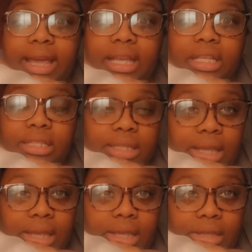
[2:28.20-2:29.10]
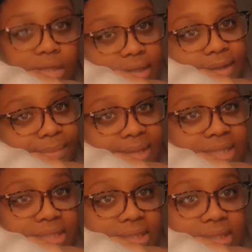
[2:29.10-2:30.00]
is like
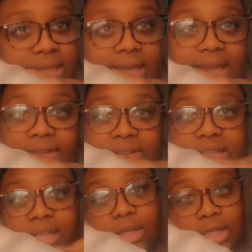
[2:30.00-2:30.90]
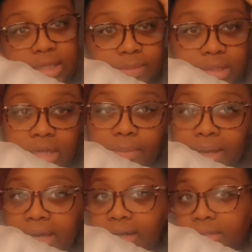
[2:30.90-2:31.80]
amazing, like everything Christmas. Y'all, my
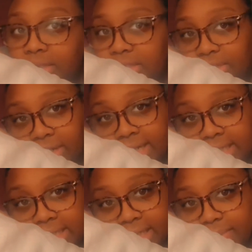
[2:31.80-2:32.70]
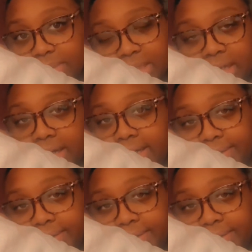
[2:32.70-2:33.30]
hair looks crazy, I'm sorry.